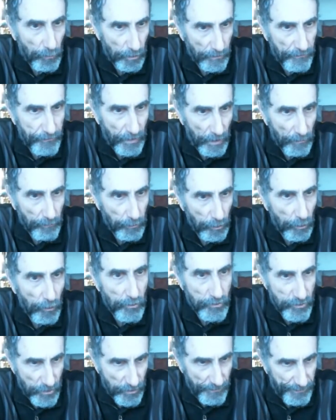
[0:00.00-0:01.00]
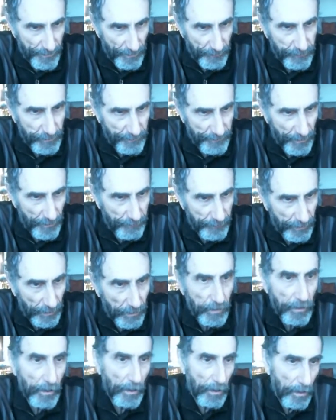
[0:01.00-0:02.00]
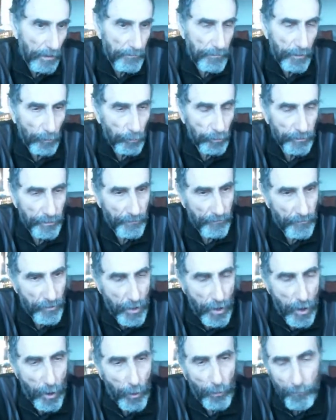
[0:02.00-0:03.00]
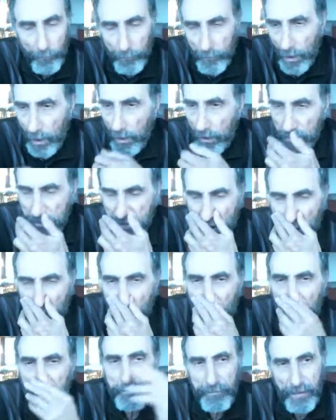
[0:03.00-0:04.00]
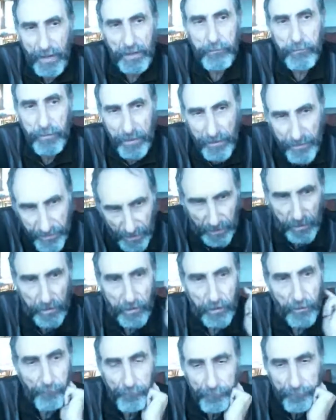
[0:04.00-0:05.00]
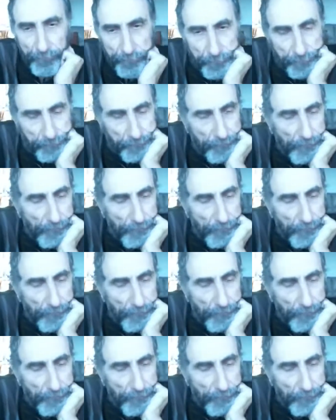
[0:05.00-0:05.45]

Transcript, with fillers: Maybe it would have come closer to 50 50, but we'll never know. So it made me think.